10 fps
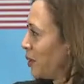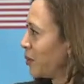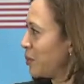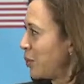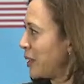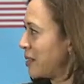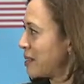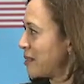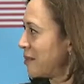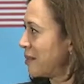of the points
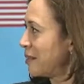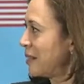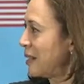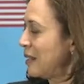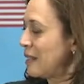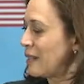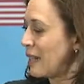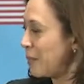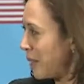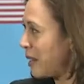that I
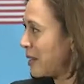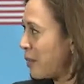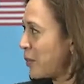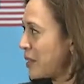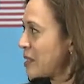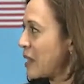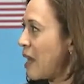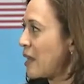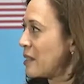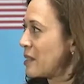made and that we
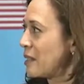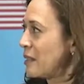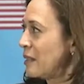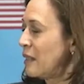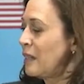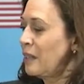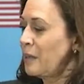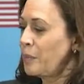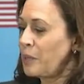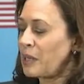discussed.
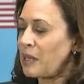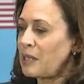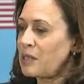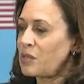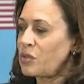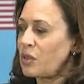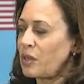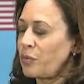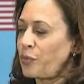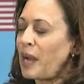Because
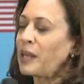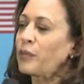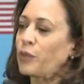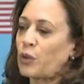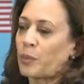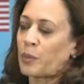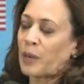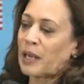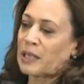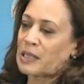fighting for human
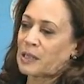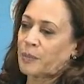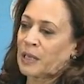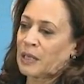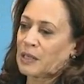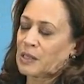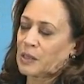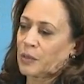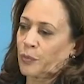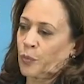rights means,
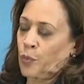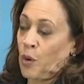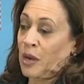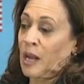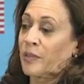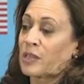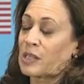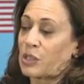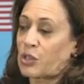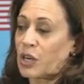one,
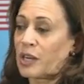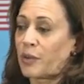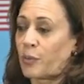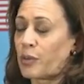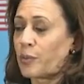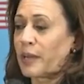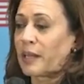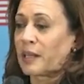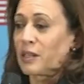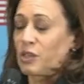obviously starting with a
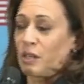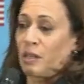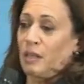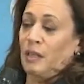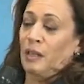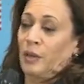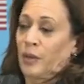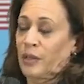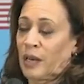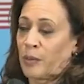recognition
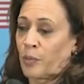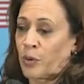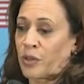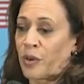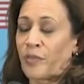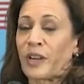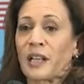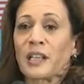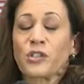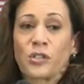where there are
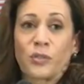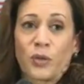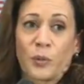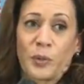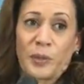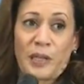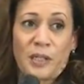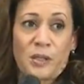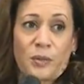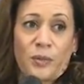violations of human
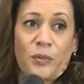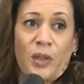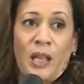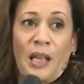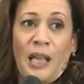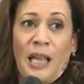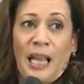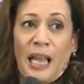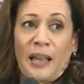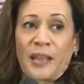rights.
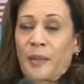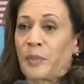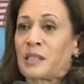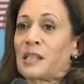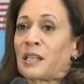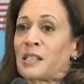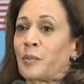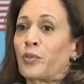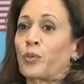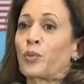That means seeing some
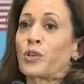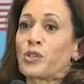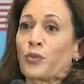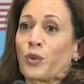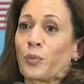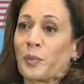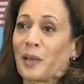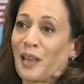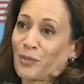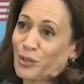of the worst of human
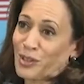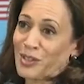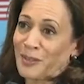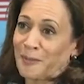behaviors.